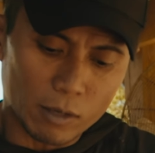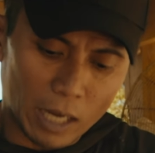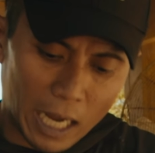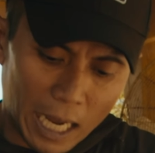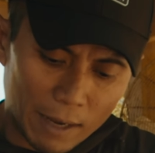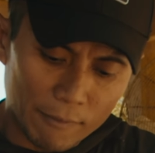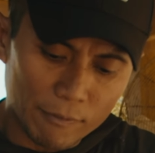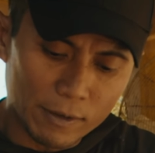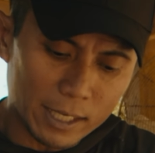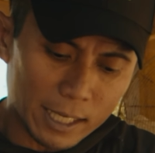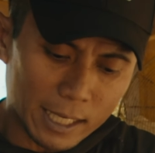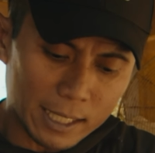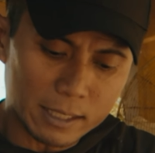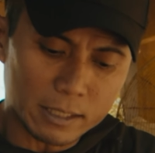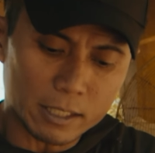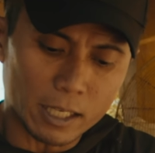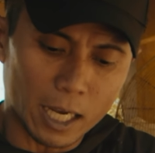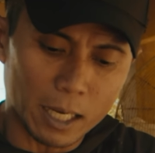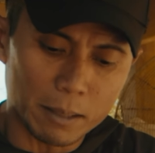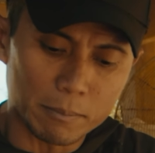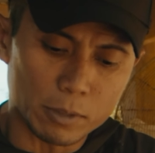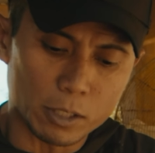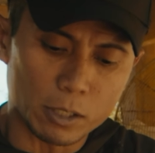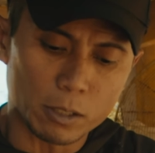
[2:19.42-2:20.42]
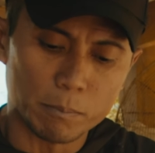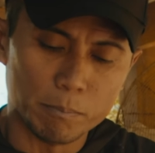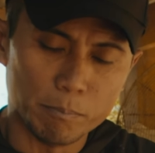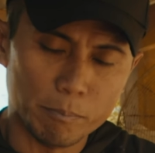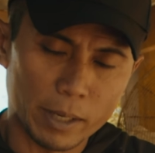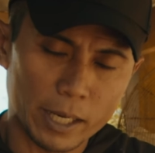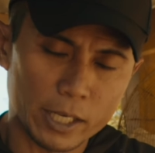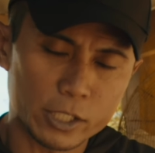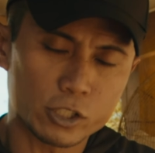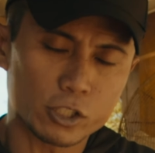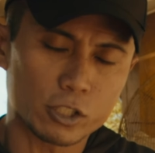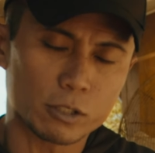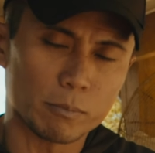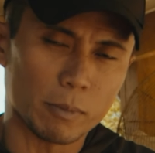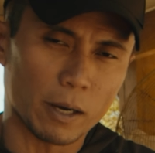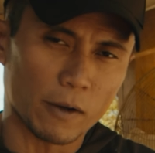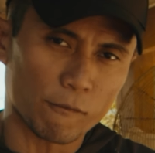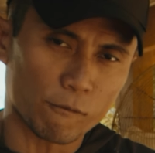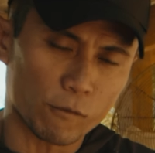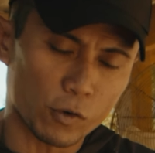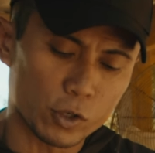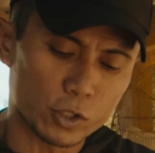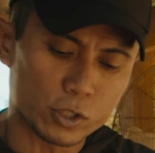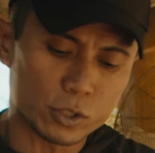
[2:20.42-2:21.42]
having a timer measure my
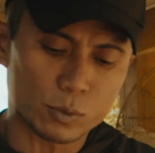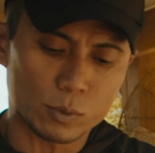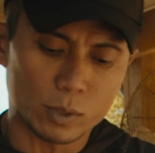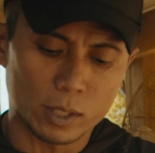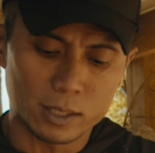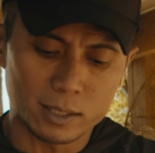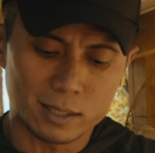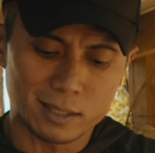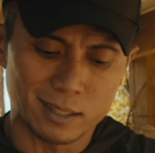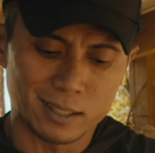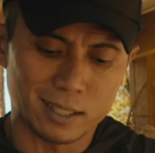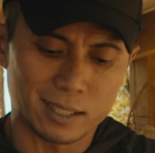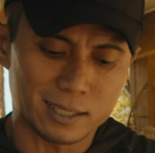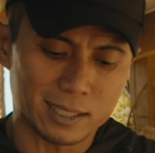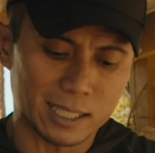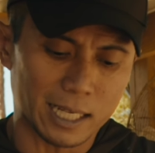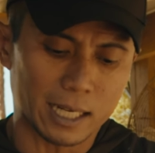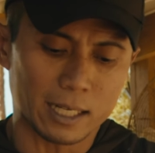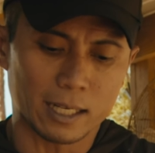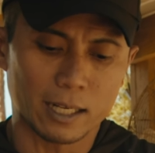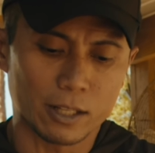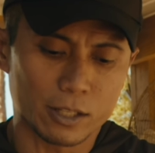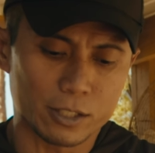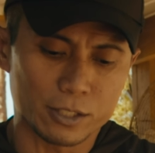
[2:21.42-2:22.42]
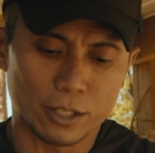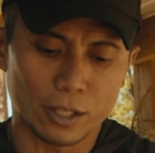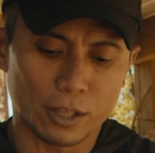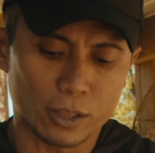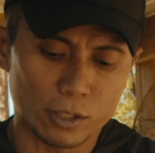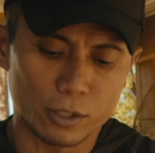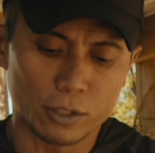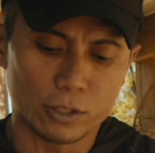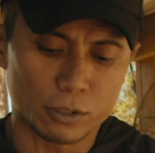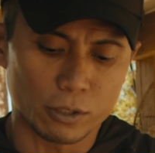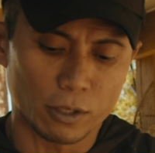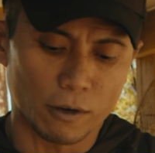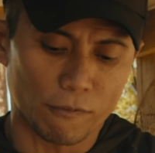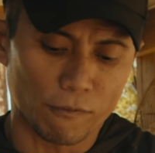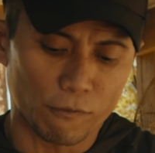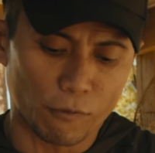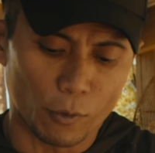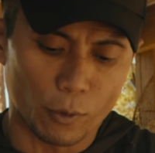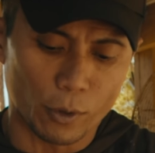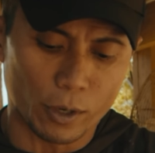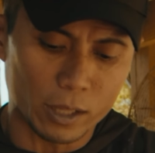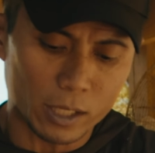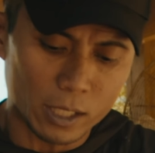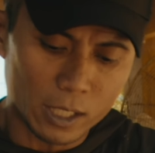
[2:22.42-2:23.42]
first run to the second, to the third, to the
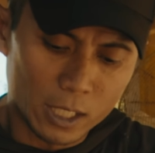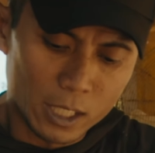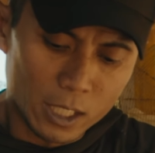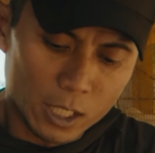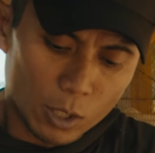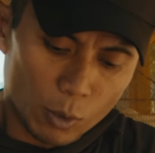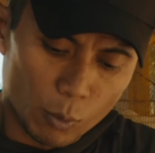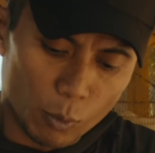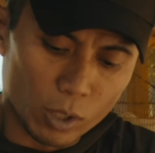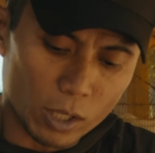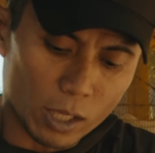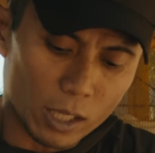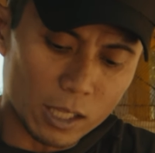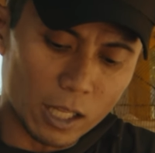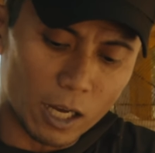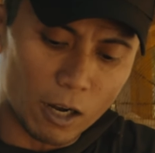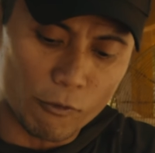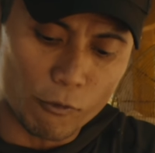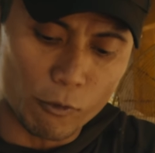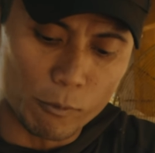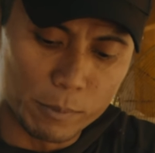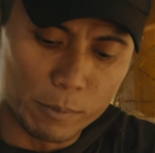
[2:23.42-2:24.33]
fourth will allow for